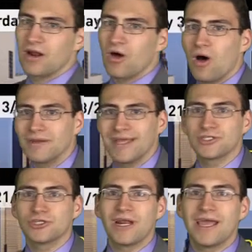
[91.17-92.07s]
at all.
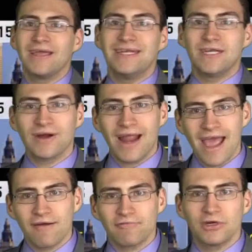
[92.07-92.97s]
Yesterday, near
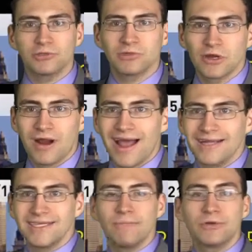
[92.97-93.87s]
average with our high
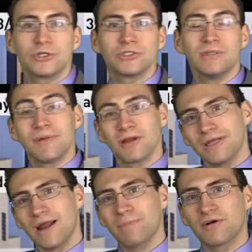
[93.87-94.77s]
temperatures in the middle
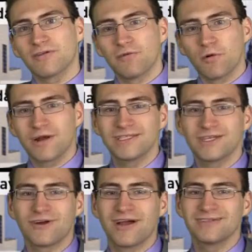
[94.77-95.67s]
and upper forties
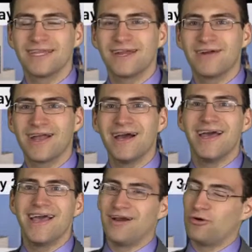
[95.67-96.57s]
across the area.
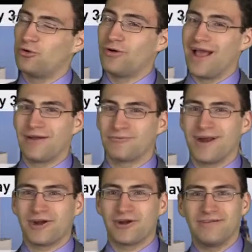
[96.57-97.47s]
Ooh, that
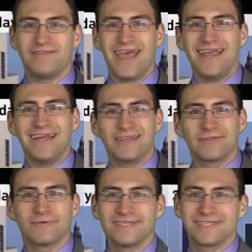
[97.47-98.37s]
record of
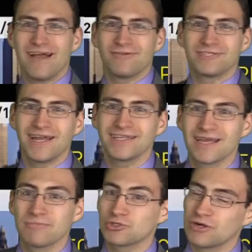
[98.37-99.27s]
eighty-three sounds nice,
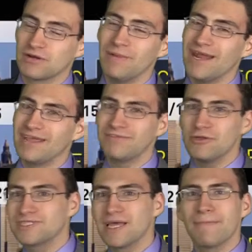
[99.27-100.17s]
I'm sure, to many of
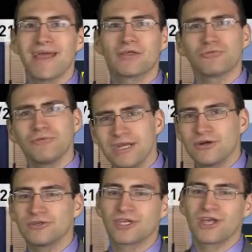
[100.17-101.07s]
you. Set back three
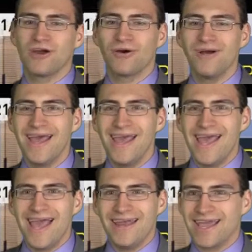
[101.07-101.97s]
years ago,
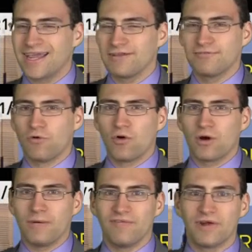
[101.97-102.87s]
negative
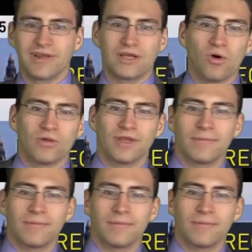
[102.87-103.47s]
four. Very cold